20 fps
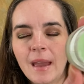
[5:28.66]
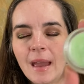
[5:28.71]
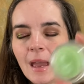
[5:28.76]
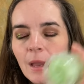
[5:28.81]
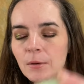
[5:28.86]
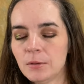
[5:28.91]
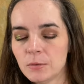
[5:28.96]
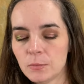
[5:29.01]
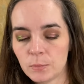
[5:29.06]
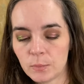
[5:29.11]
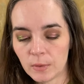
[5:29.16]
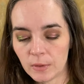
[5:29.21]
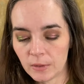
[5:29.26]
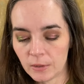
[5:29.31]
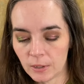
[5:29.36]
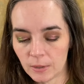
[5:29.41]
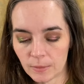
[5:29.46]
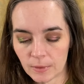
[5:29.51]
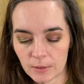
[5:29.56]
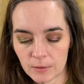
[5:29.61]
I was really
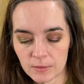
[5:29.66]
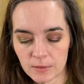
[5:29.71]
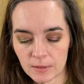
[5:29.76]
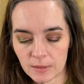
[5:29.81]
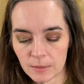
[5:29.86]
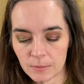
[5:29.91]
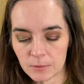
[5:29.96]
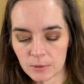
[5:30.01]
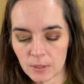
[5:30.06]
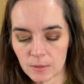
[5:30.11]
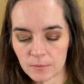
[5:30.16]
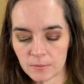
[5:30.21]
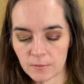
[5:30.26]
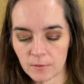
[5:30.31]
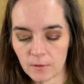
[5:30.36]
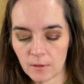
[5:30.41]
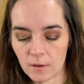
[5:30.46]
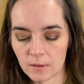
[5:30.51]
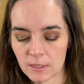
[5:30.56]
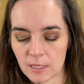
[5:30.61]
good about using lip scrubs for
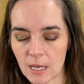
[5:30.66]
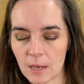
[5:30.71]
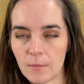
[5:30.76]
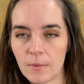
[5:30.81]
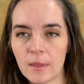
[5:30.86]
a long time